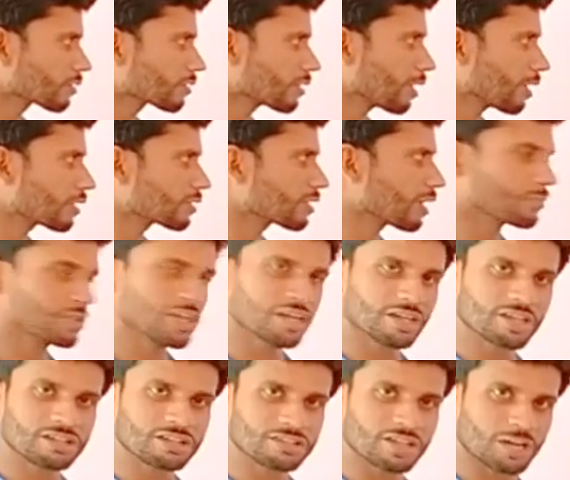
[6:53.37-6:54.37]
subject
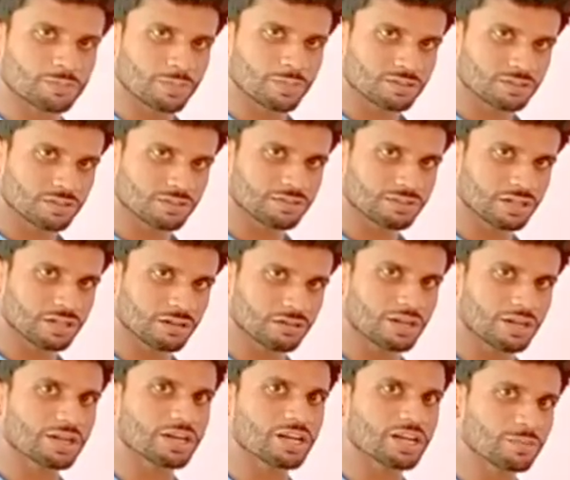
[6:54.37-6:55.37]
is third person
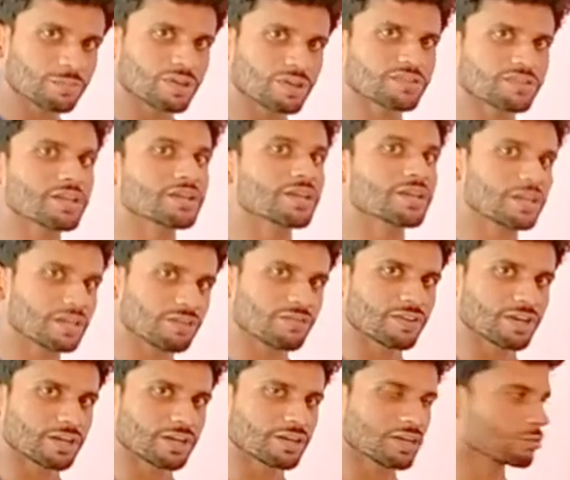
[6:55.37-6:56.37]
singular in present
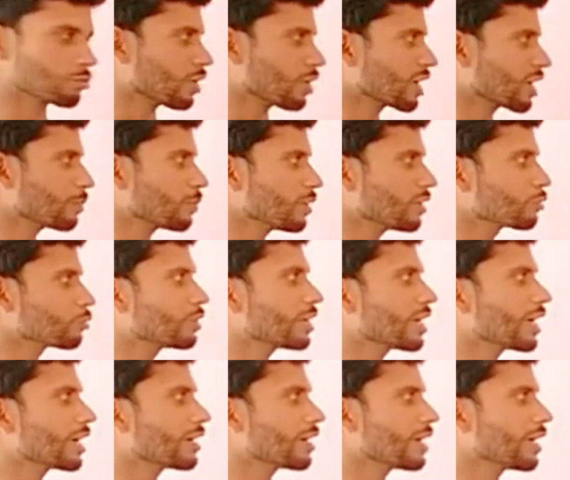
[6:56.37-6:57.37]
indefinite tense, what happens?
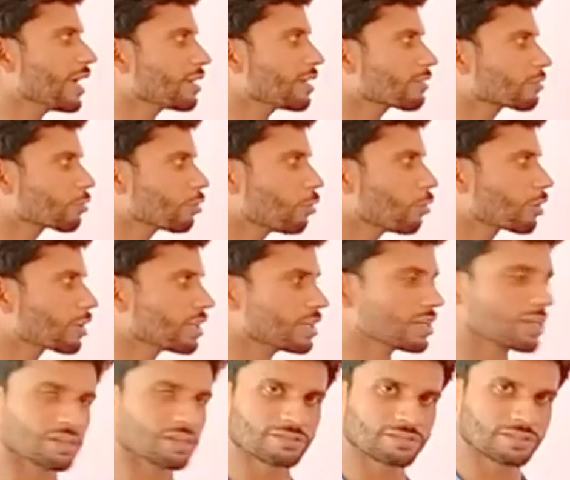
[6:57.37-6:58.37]
We add s or
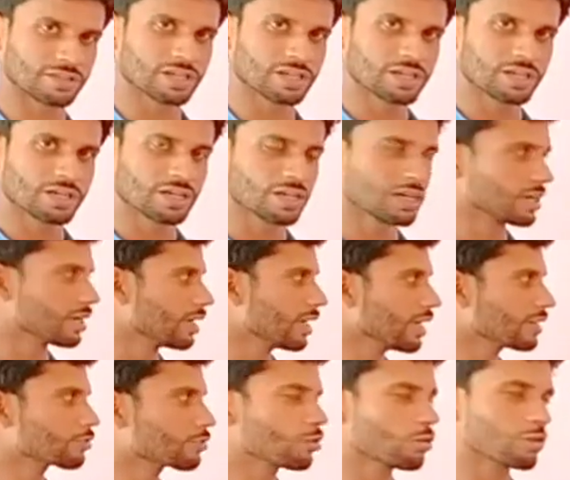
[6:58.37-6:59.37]

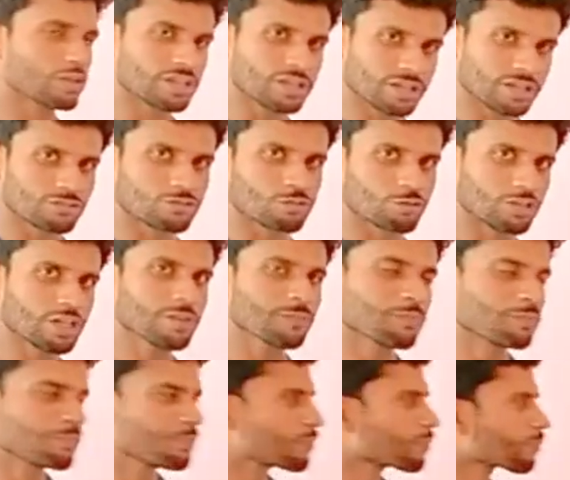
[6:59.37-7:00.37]
es to the
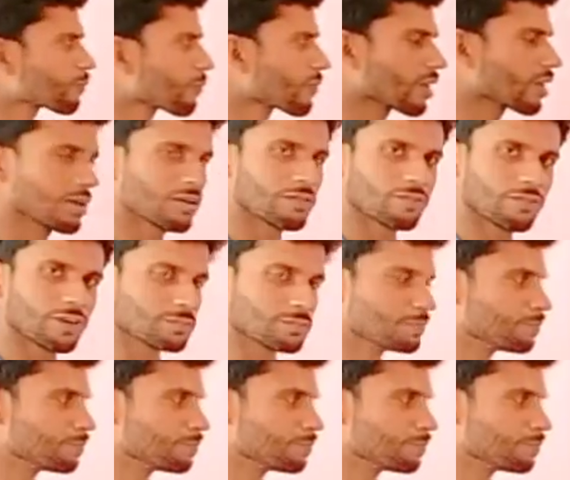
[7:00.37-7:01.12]
verb.